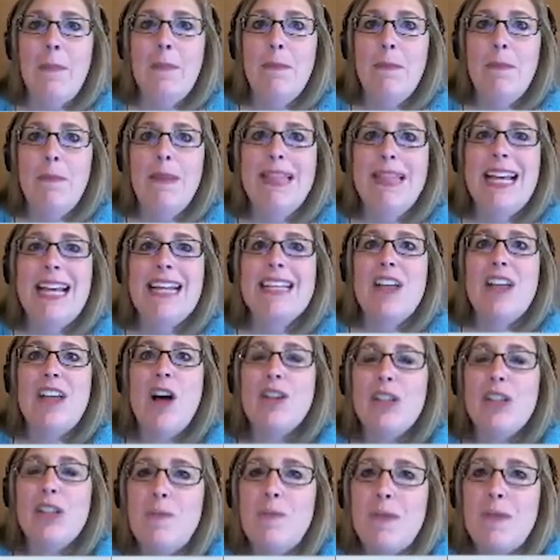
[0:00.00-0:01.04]
But that has
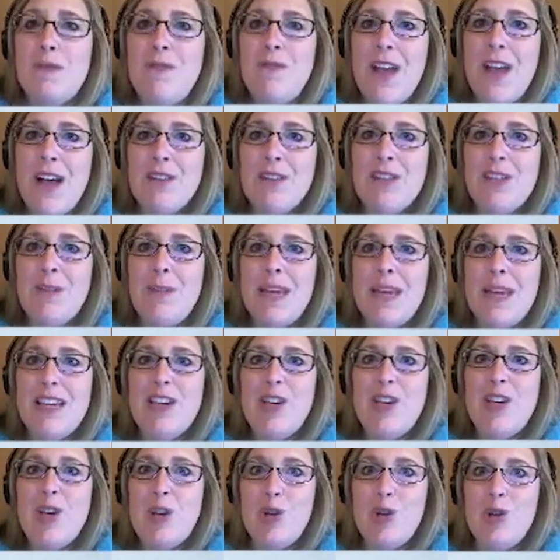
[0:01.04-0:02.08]
also been found to be a
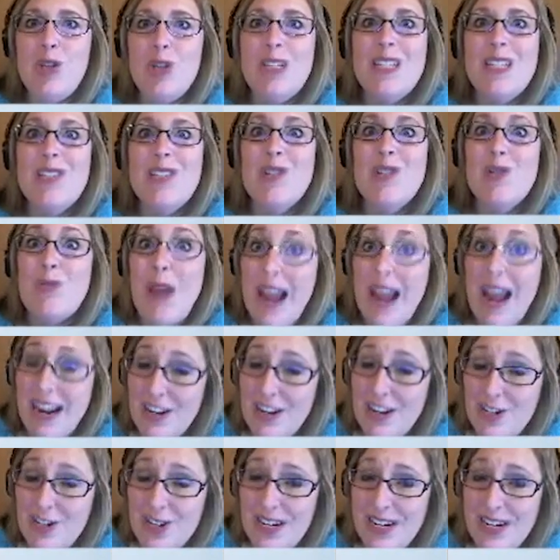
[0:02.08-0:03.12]
huge
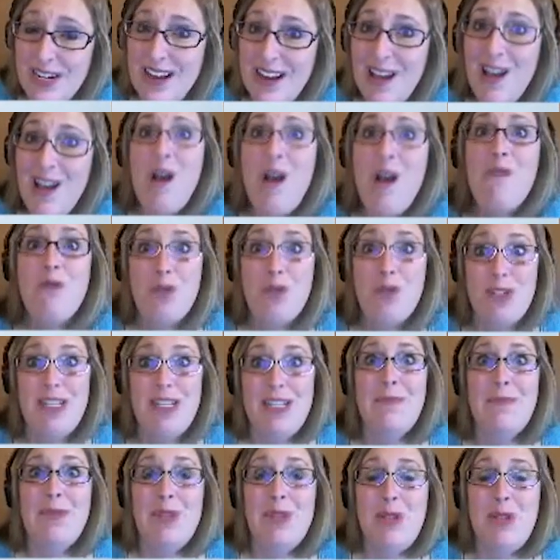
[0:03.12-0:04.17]
distraction for
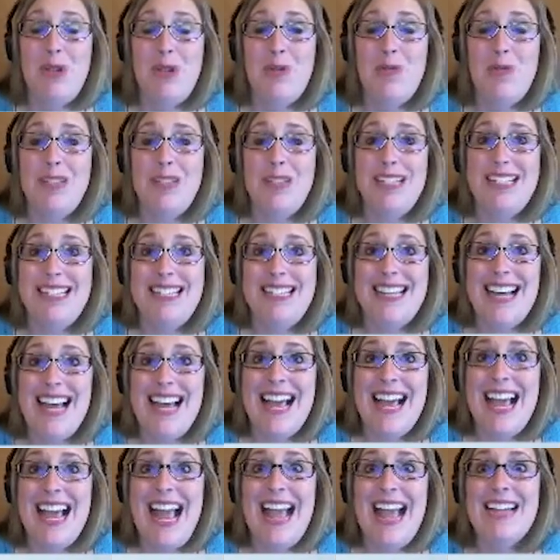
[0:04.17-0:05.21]
some students.
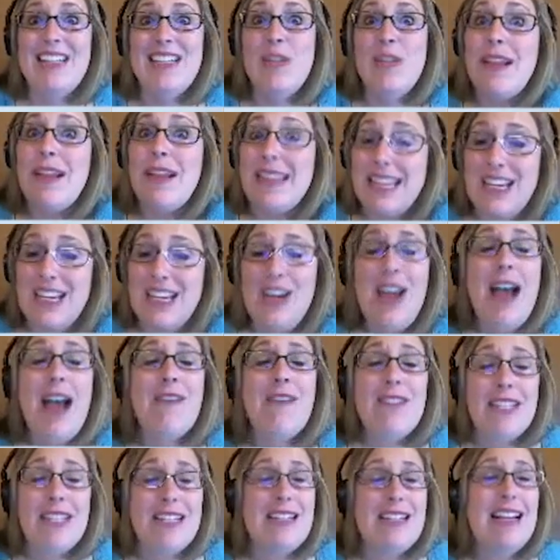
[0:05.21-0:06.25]
And so I think you have
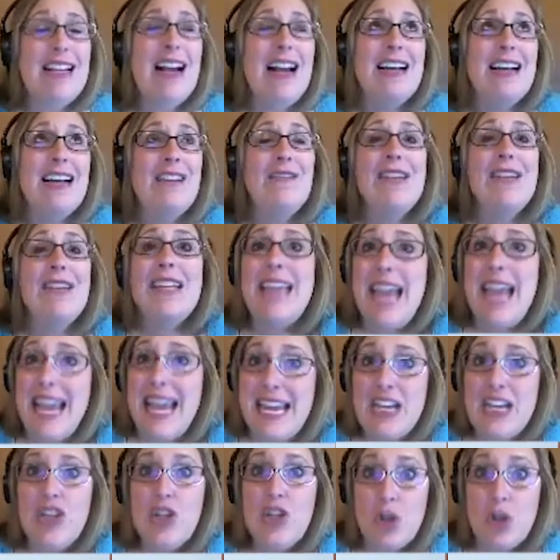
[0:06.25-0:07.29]
to kind of
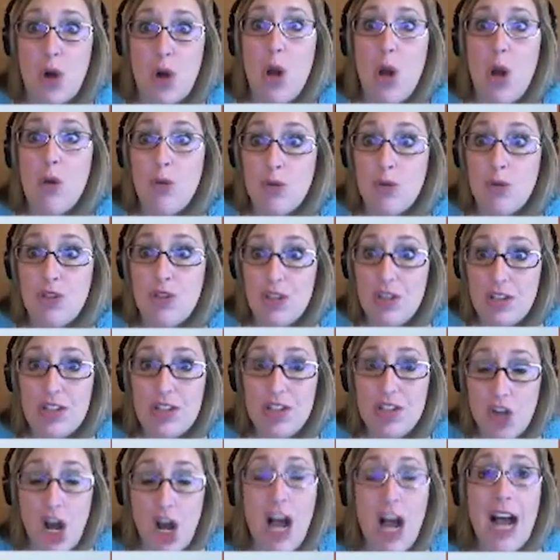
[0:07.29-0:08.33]
gauge your own
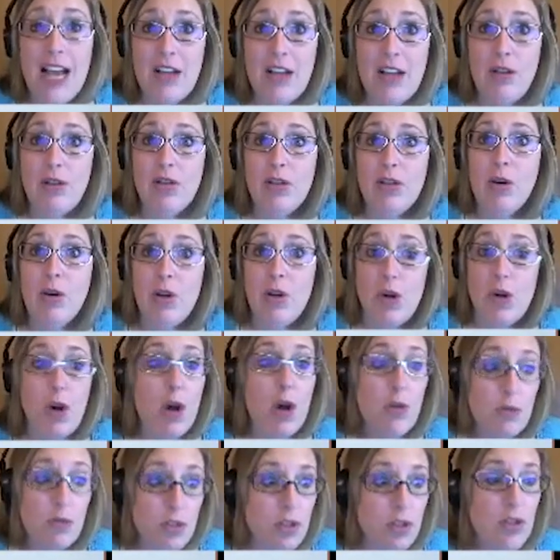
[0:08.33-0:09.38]
child or your
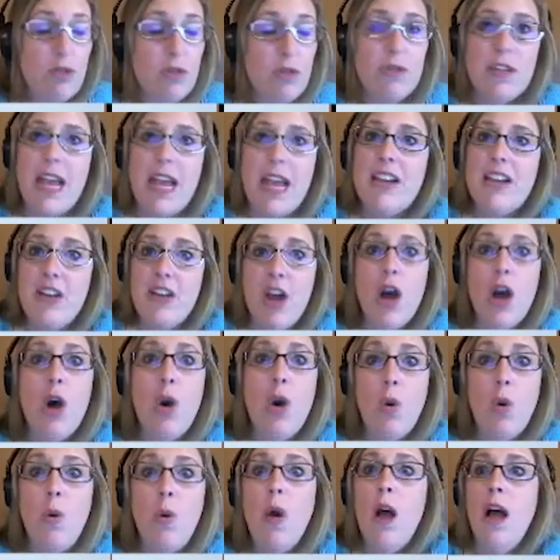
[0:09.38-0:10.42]
own student and
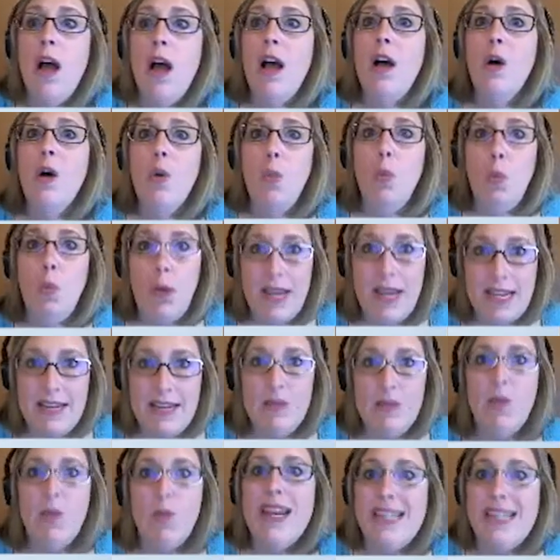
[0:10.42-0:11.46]
know
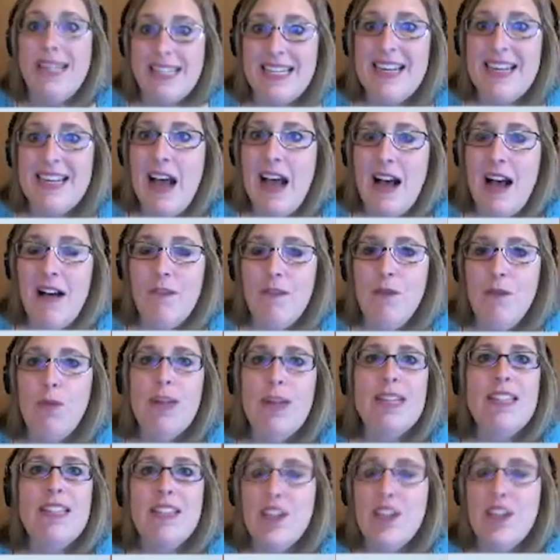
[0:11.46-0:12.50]
when is enough. When
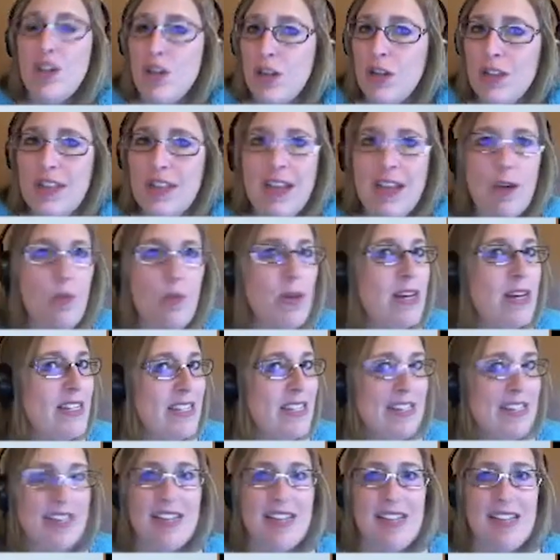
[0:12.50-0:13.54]
is it a good thing? When is
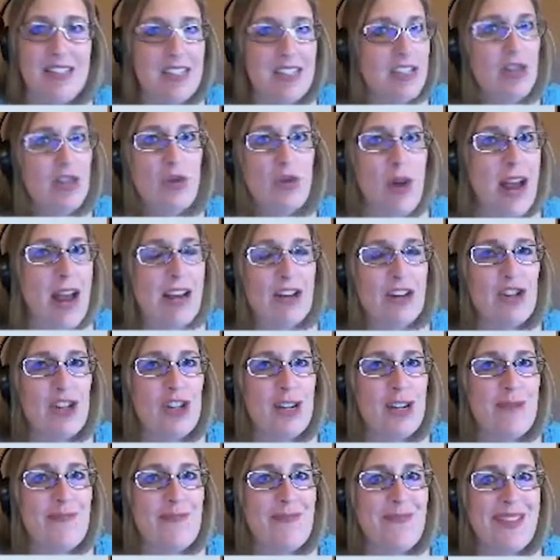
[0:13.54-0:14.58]
it a
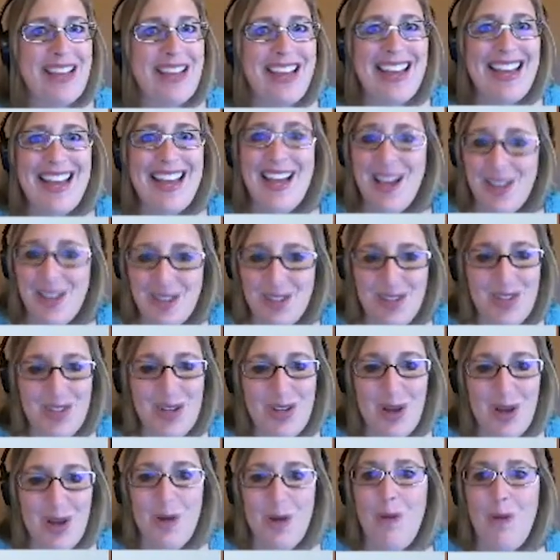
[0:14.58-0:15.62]
distraction?
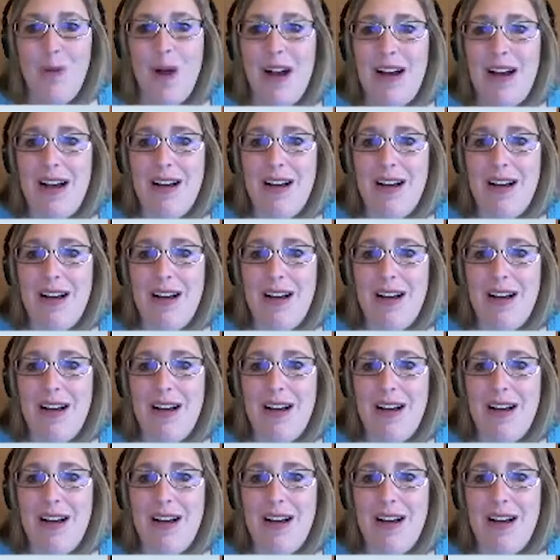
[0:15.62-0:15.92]
So